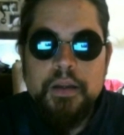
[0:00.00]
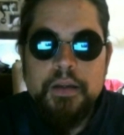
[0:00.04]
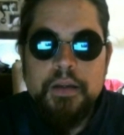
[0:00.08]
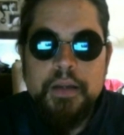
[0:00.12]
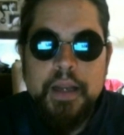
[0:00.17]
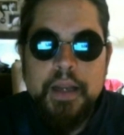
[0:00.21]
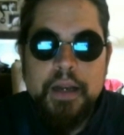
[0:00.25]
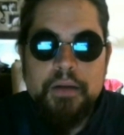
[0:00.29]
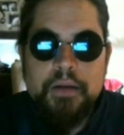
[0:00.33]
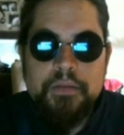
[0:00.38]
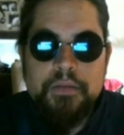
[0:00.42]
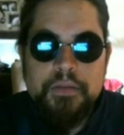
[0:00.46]

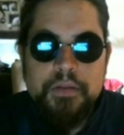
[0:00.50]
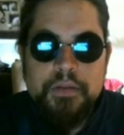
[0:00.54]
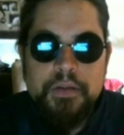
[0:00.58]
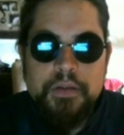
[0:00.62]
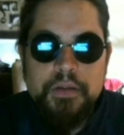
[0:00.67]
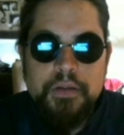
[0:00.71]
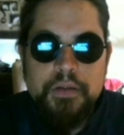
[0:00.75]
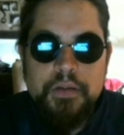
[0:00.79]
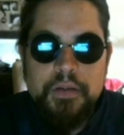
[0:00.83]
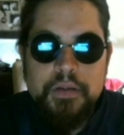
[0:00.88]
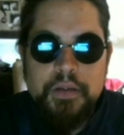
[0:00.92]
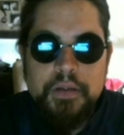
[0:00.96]
Now,
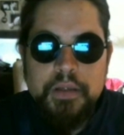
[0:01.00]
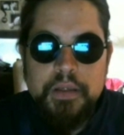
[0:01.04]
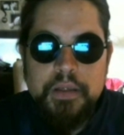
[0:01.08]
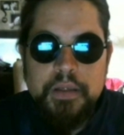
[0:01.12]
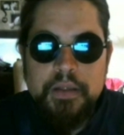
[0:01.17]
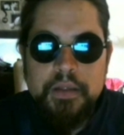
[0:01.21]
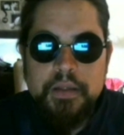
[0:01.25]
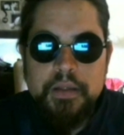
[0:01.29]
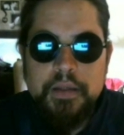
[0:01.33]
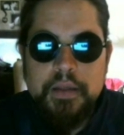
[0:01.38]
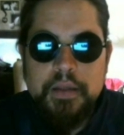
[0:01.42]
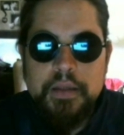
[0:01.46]

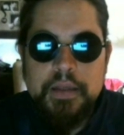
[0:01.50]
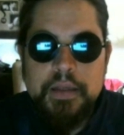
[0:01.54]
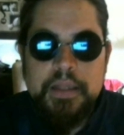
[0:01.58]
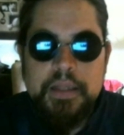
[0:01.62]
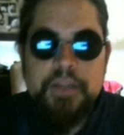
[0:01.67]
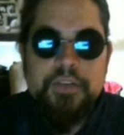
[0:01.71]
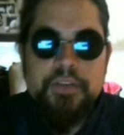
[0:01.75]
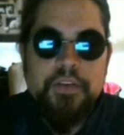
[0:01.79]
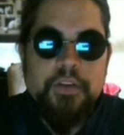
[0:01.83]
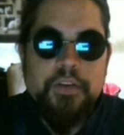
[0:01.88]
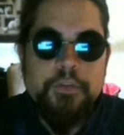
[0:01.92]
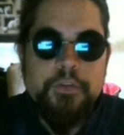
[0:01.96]

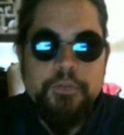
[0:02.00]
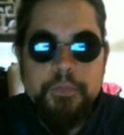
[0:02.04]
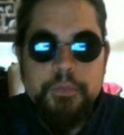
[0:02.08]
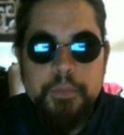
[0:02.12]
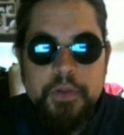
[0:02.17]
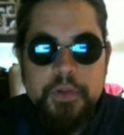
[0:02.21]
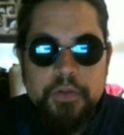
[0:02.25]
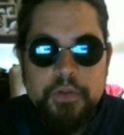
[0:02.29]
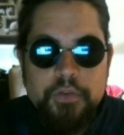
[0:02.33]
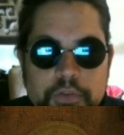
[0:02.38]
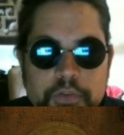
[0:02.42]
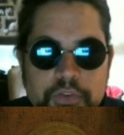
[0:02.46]
this is a
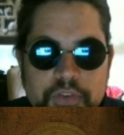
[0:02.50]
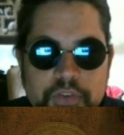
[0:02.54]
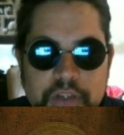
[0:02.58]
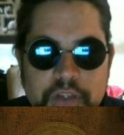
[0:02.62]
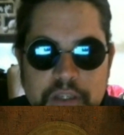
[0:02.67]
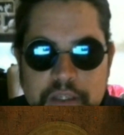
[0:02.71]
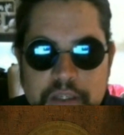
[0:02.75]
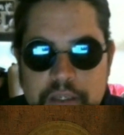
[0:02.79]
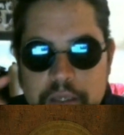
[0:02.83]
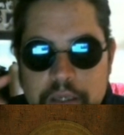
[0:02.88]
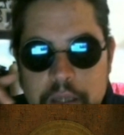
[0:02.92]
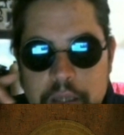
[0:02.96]
familiar
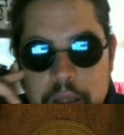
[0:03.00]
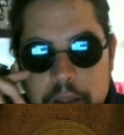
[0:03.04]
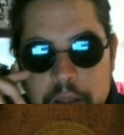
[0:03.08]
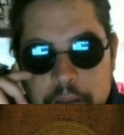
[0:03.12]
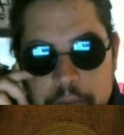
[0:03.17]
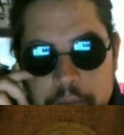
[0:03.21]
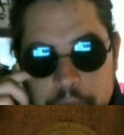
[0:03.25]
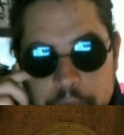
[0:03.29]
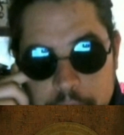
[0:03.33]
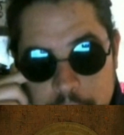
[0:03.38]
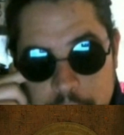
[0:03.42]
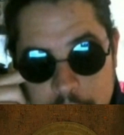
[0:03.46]
scene
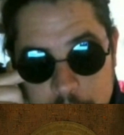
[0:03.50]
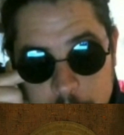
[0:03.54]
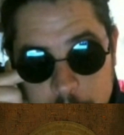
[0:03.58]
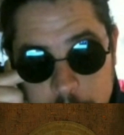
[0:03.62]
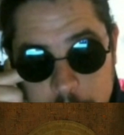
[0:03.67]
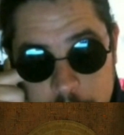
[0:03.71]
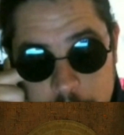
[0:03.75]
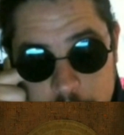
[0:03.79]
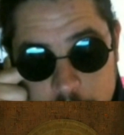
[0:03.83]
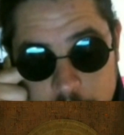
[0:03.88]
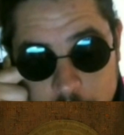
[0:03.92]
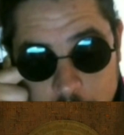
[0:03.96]
that
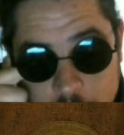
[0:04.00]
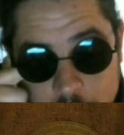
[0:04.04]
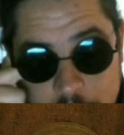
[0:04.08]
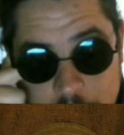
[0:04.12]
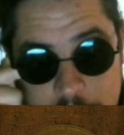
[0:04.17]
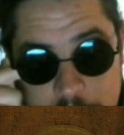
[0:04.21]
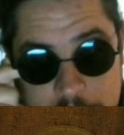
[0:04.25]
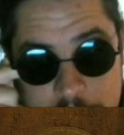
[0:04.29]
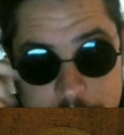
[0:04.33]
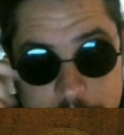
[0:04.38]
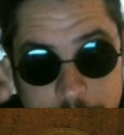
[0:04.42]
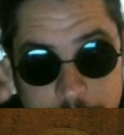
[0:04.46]
we saw
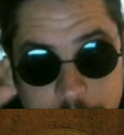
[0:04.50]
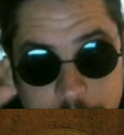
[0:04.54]
in